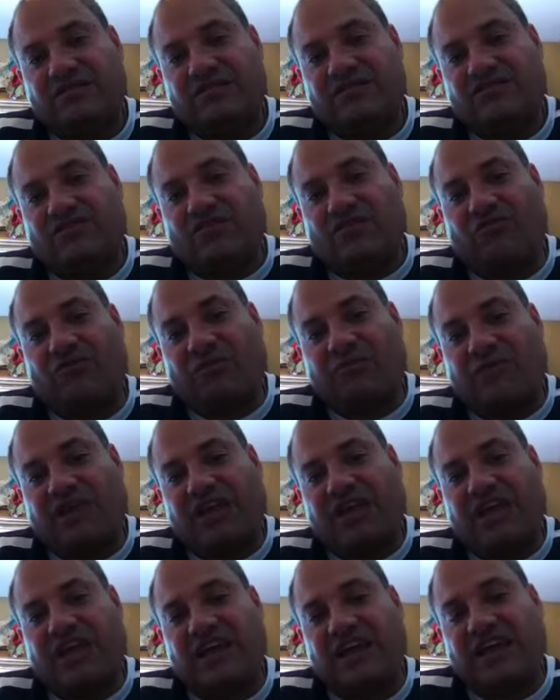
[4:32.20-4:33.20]
So
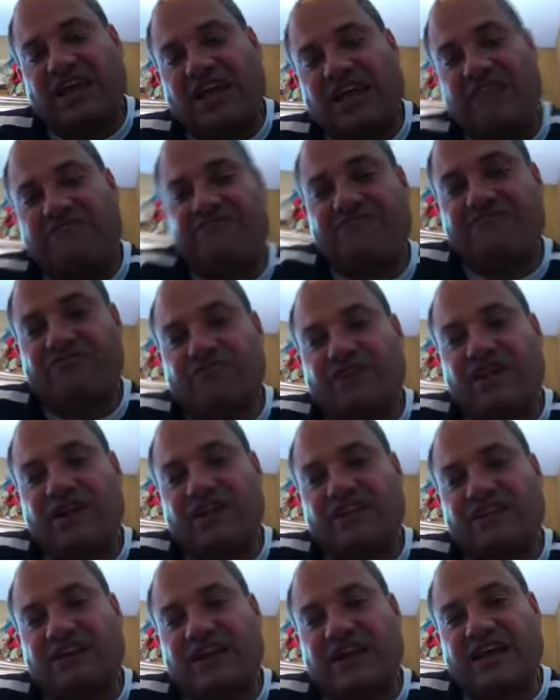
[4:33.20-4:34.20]
begin half free
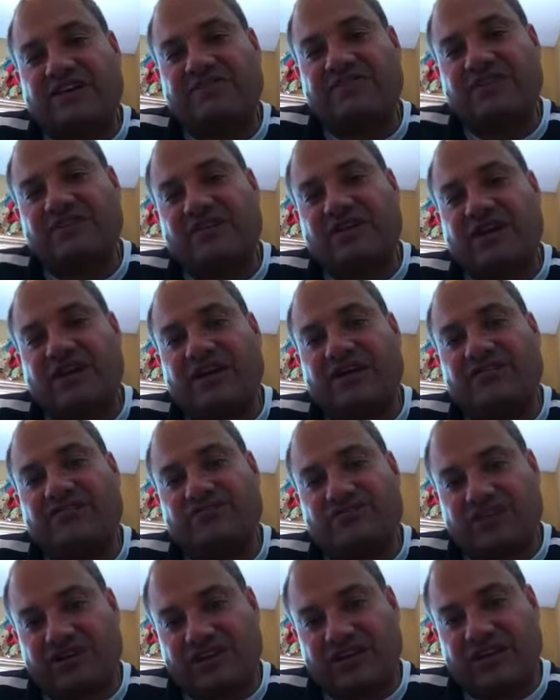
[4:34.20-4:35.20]
and then half
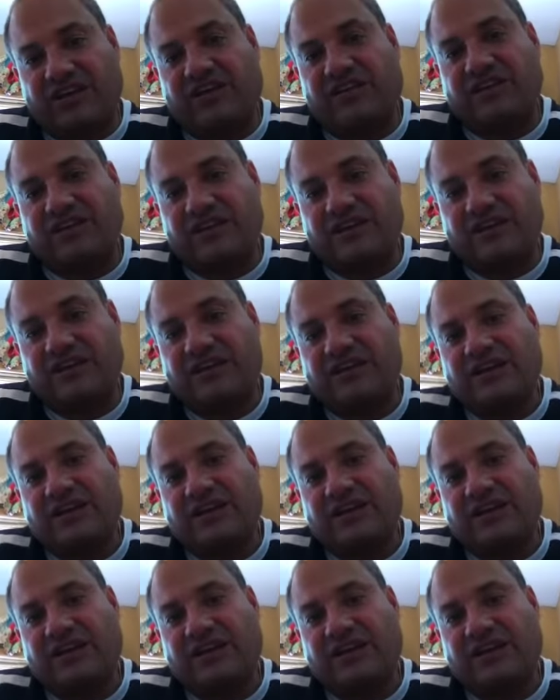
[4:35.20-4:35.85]
strict healing.